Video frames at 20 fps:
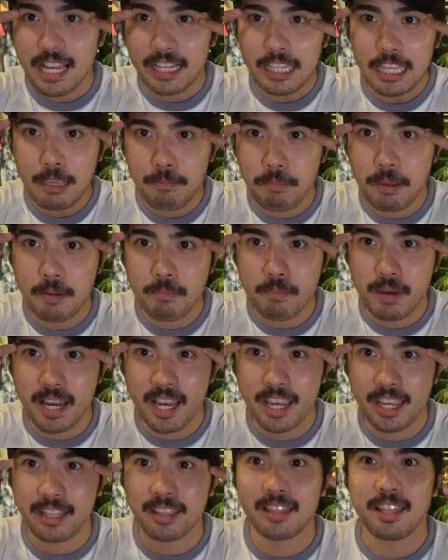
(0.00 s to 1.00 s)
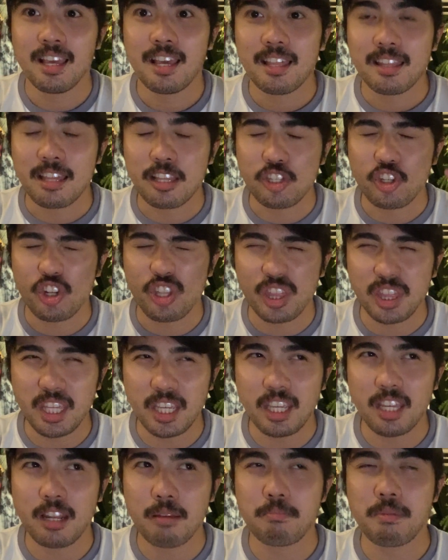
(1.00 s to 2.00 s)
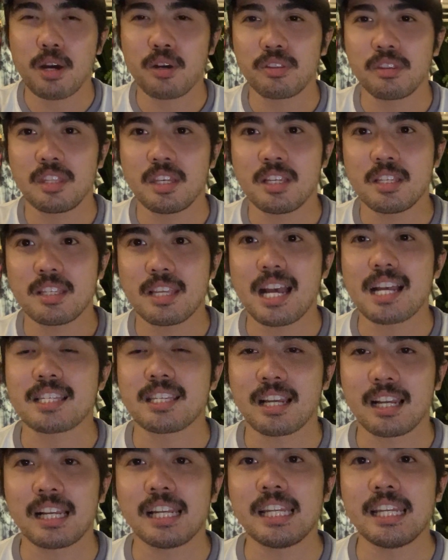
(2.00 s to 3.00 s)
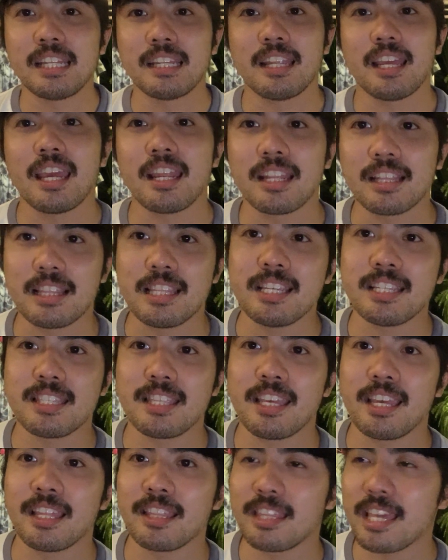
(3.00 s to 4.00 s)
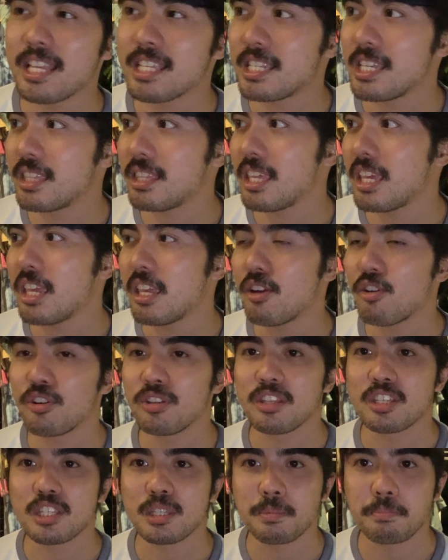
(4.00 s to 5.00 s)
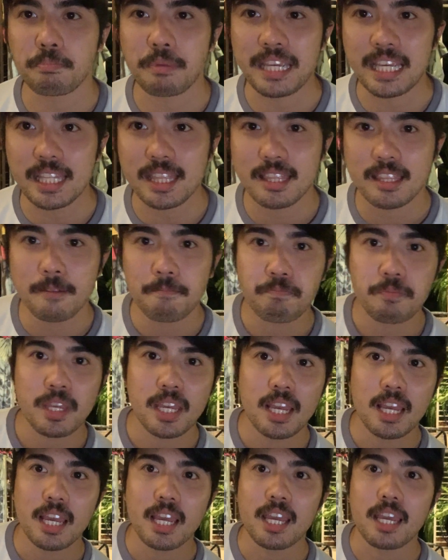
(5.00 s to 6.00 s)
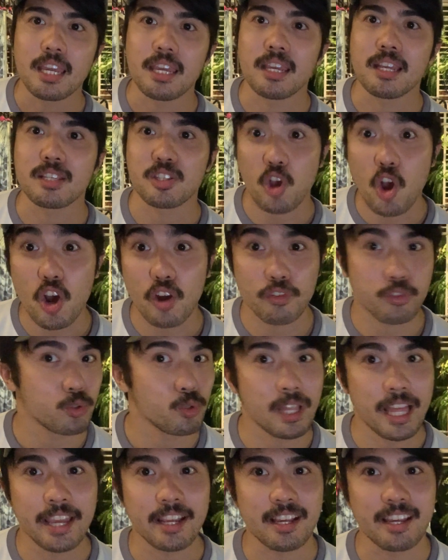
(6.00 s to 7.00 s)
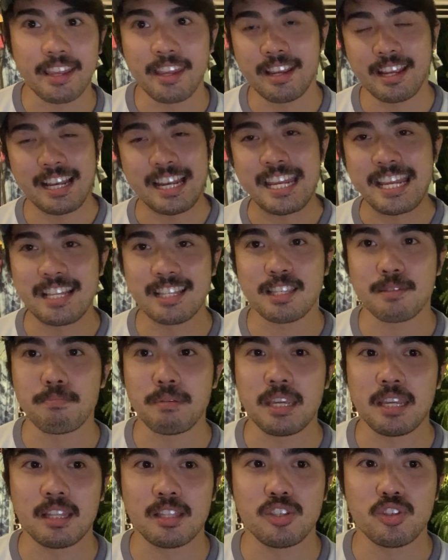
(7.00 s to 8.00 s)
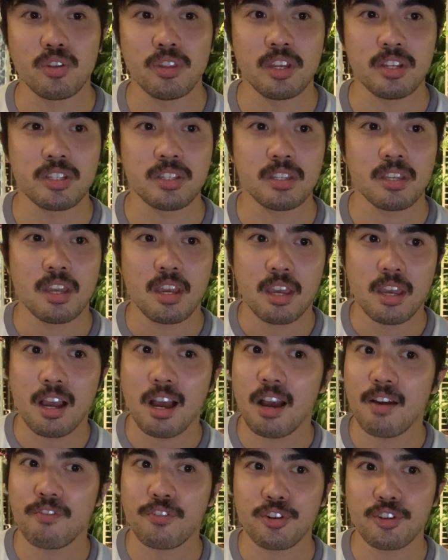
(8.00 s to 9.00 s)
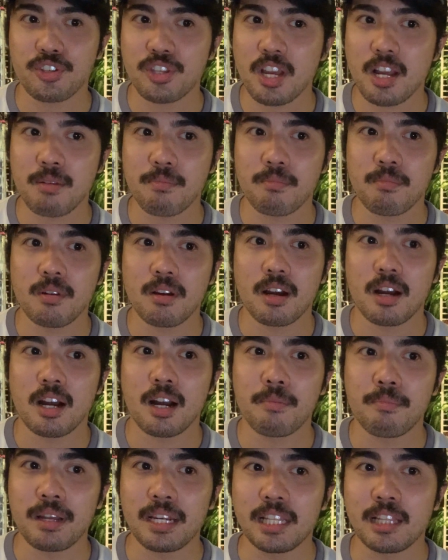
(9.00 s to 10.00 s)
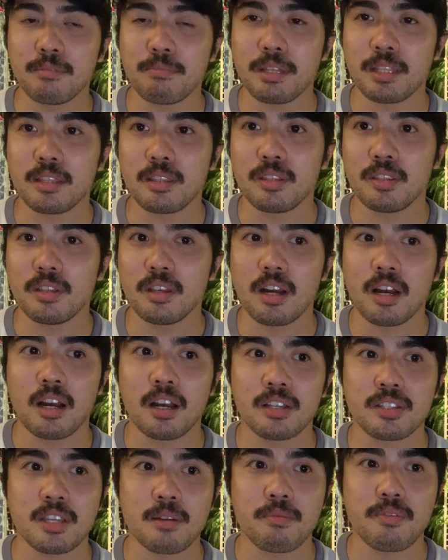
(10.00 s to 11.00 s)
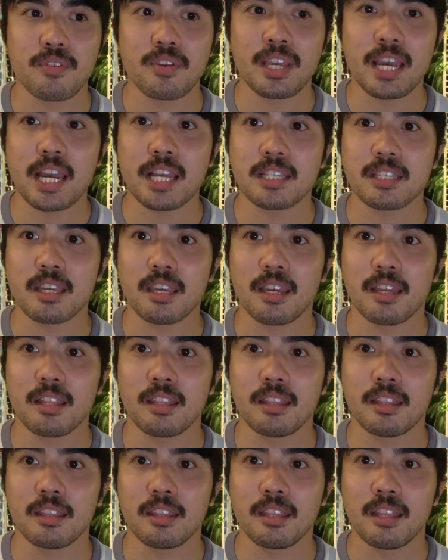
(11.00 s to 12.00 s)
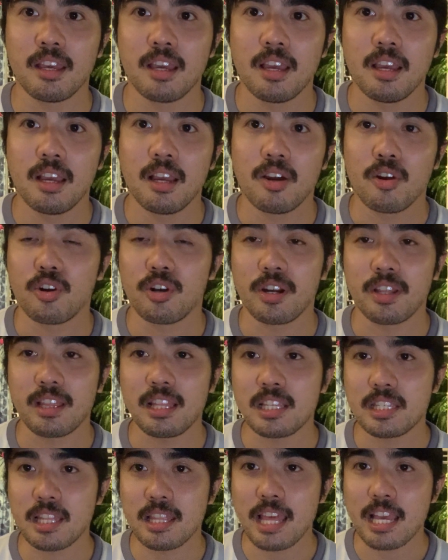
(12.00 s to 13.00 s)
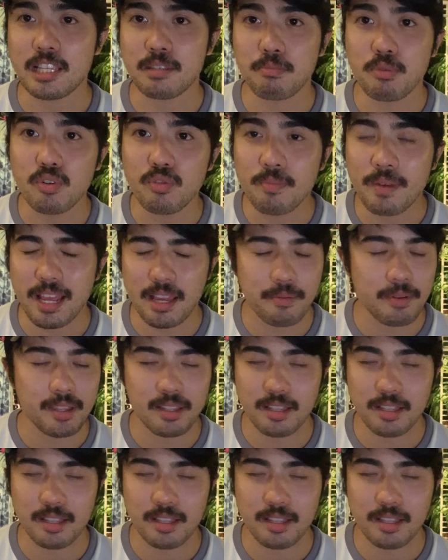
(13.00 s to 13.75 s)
keep in mind that you're thinking about this as a clean, and at least the intensity or the speed is off to like a clean speed. So there's for some a little bit, some of you guys can, or at least the next movement,